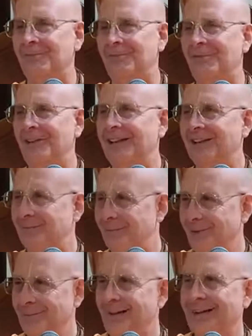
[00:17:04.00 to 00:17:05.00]
forgive
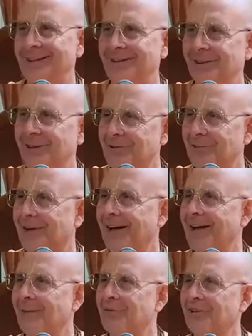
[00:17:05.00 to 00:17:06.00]
me, my dear husband.
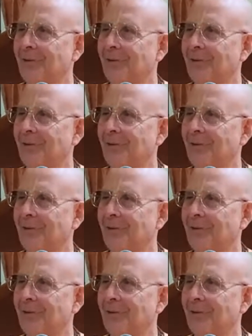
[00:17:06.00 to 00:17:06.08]
I am so